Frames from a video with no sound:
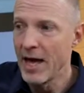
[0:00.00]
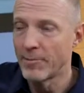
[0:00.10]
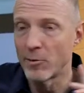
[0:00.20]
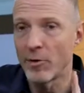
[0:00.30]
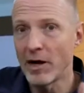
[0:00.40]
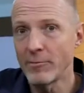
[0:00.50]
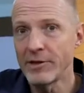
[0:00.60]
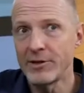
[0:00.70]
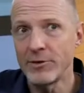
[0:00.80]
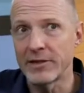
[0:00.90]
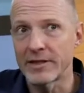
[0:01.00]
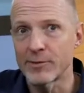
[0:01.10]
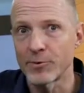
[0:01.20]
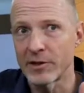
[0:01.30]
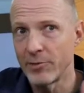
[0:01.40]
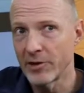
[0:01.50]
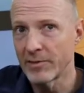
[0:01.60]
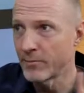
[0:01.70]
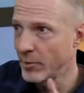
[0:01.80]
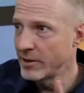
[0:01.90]
But while we do this, we're going to put up,
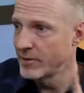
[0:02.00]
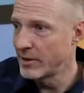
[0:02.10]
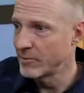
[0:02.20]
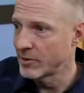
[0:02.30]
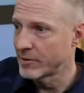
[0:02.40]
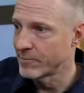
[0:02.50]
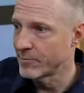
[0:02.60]
what is Tim's list for